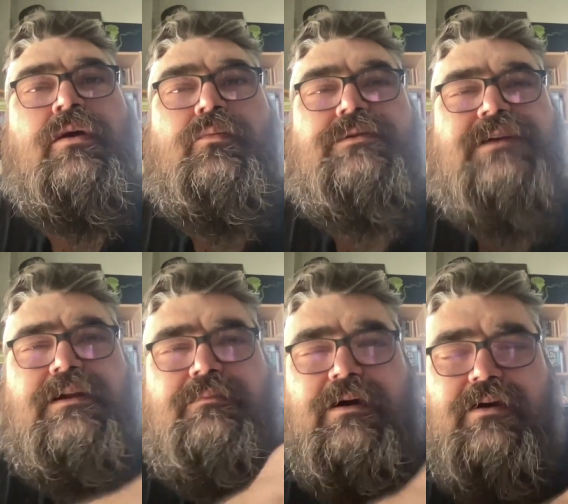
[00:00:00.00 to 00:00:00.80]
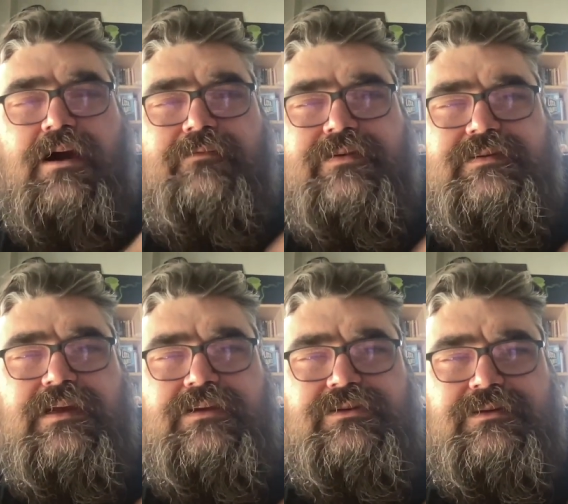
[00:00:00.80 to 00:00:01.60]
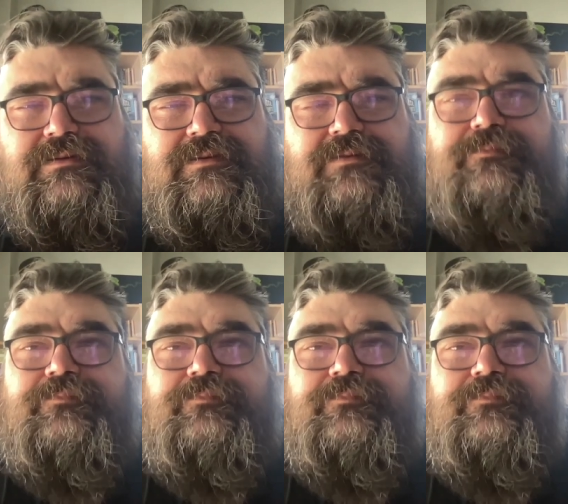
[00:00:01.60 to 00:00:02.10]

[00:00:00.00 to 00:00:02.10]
we're talking about conversations.